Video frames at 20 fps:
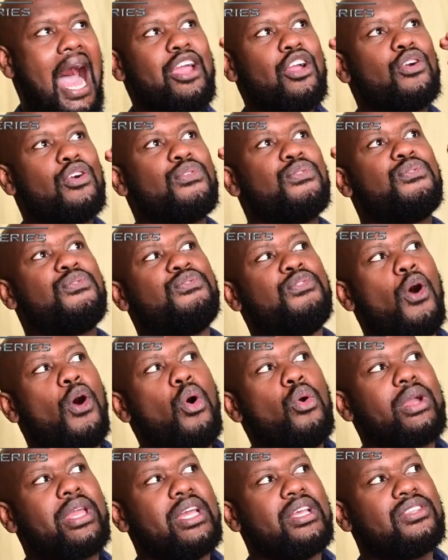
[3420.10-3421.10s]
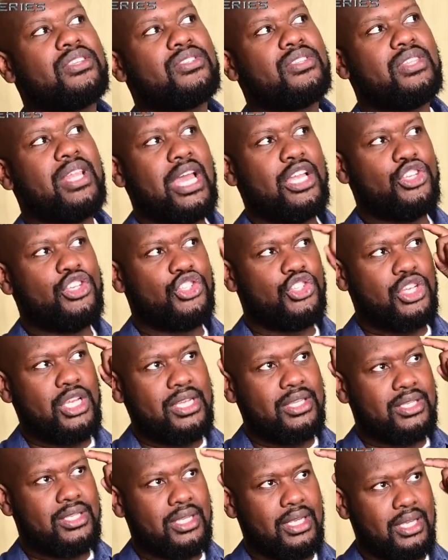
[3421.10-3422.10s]
focus that
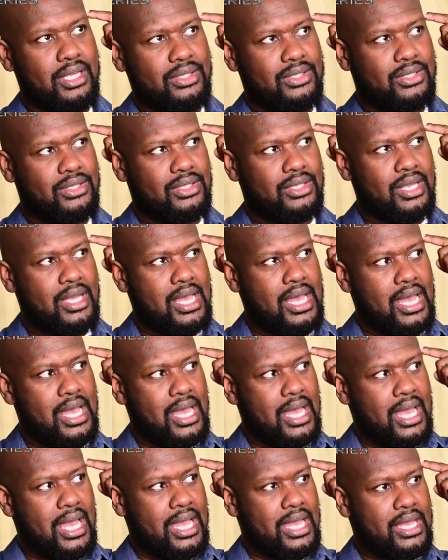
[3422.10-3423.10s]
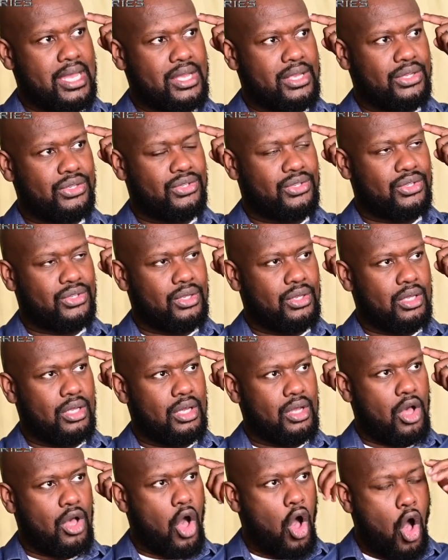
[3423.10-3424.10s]
Jesus is
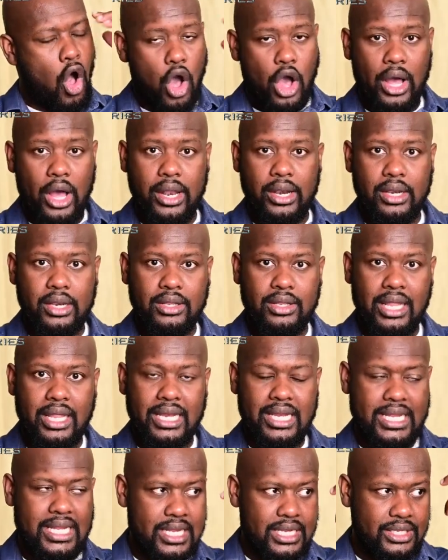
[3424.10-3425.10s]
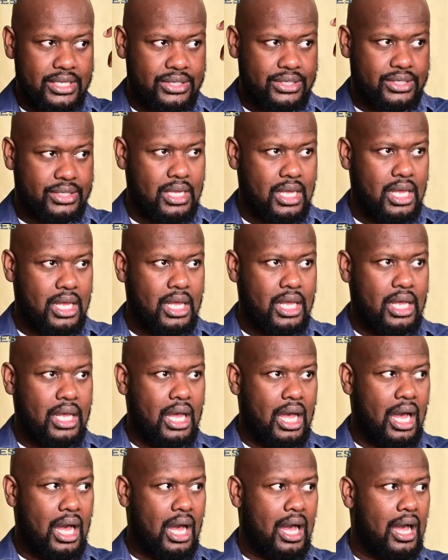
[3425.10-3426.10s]
on, that he's
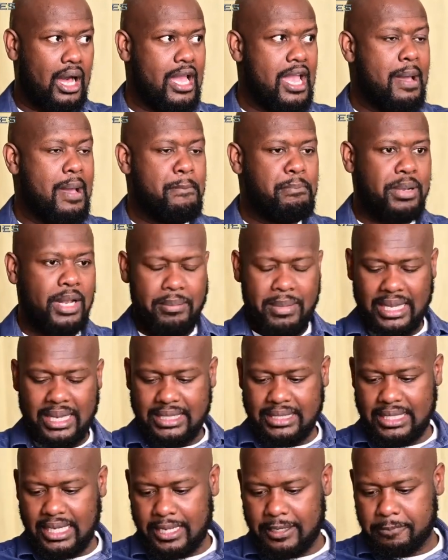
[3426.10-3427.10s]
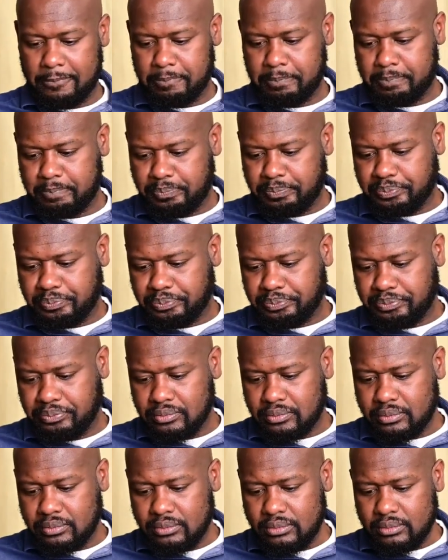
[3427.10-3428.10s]
uh, implementing.
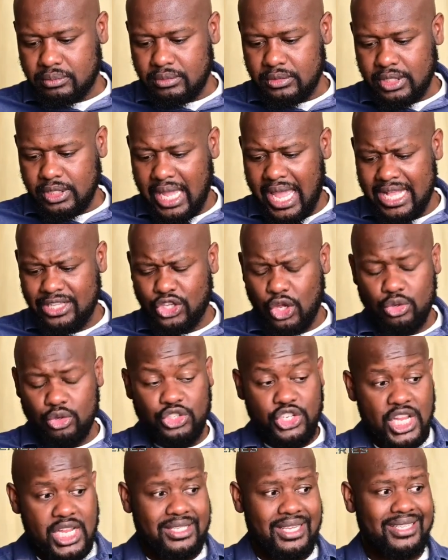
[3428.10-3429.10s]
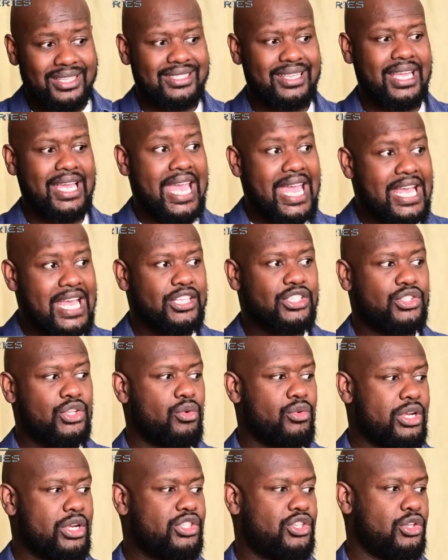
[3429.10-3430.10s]
And so Jesus is the
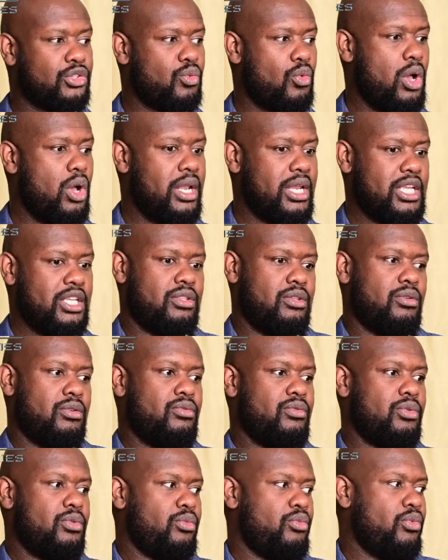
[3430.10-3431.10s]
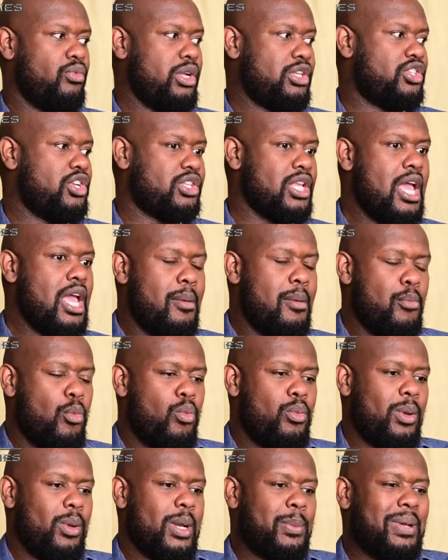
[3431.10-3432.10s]
richest one. He's the richest
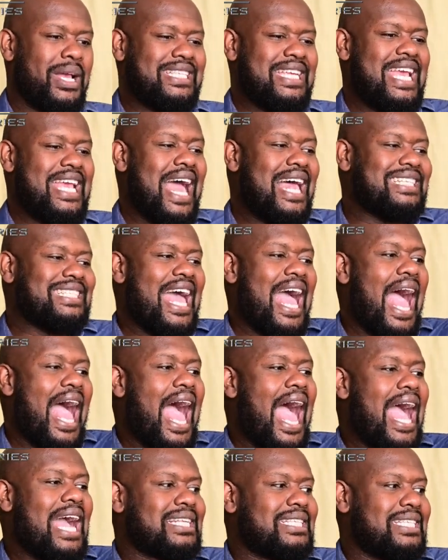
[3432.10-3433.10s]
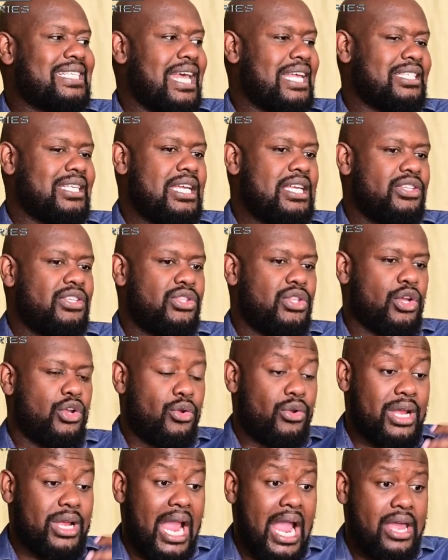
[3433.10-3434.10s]
because he has access. He's the
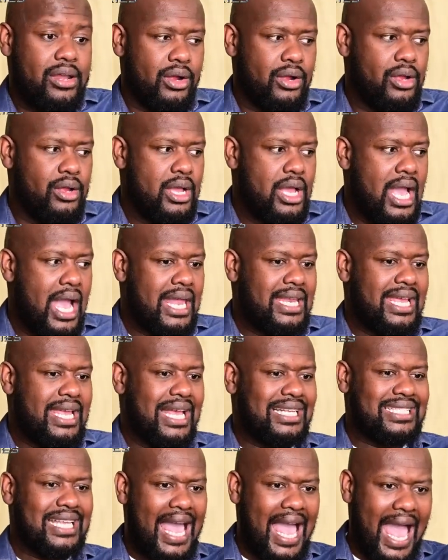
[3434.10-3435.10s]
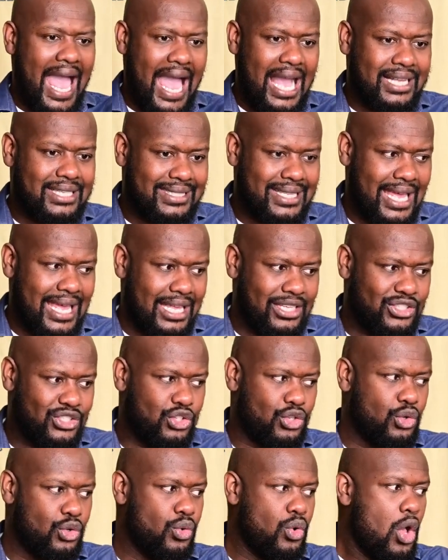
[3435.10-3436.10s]
creator and he has access
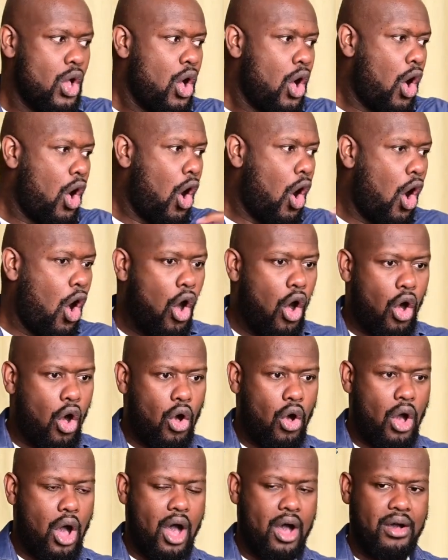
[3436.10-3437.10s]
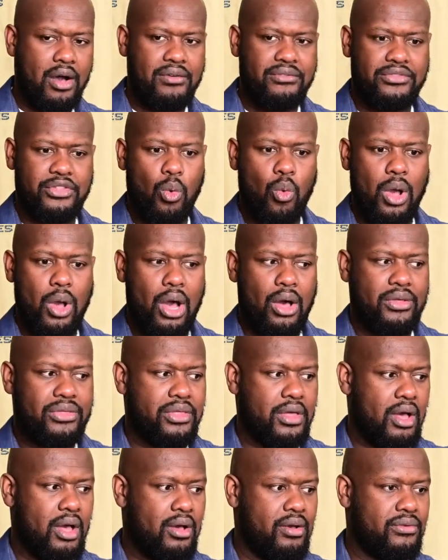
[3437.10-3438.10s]
to all of the wealth
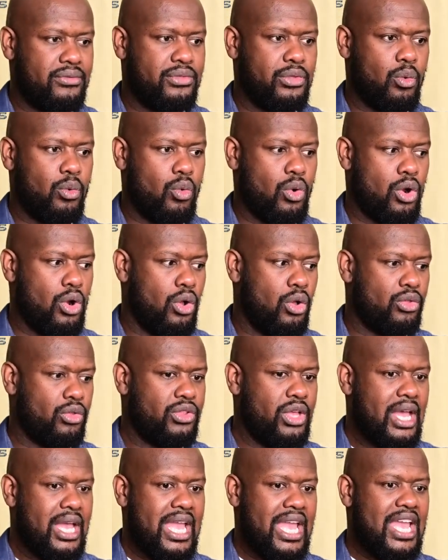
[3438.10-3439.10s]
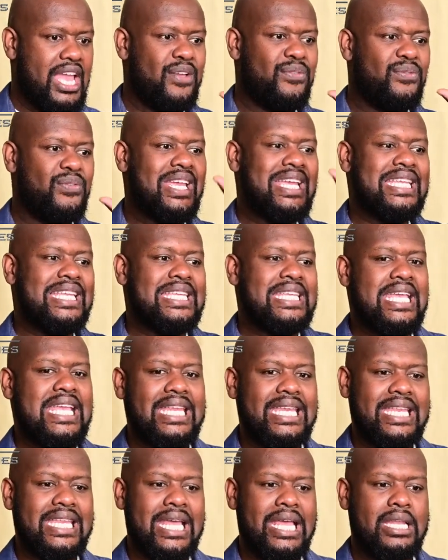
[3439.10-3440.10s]
of the world if he
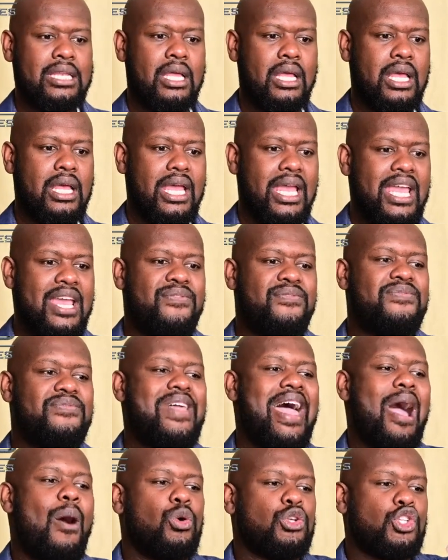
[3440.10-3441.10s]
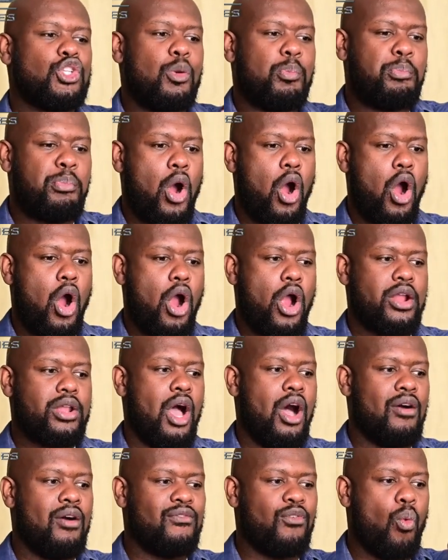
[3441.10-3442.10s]
needed it, if that was a part
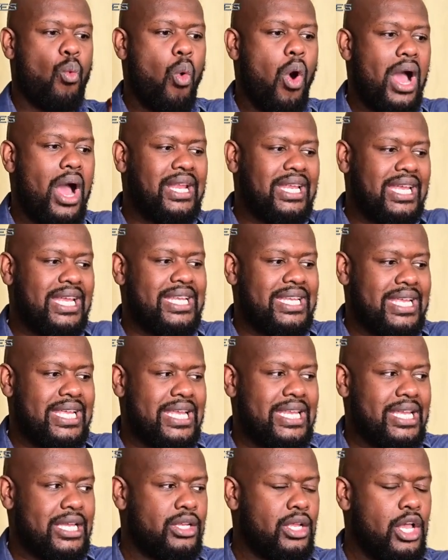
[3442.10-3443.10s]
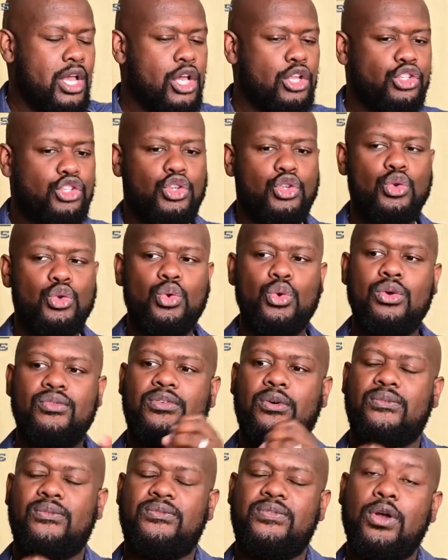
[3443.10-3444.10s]
of what he needed to
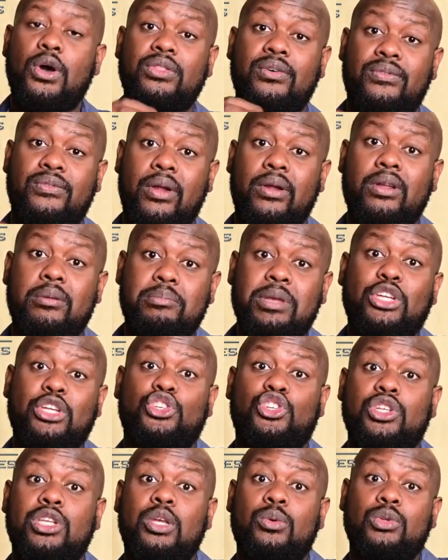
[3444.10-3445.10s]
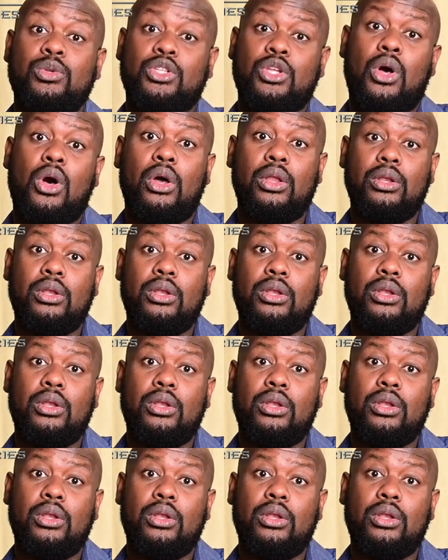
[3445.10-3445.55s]
fulfill the very mission he was on.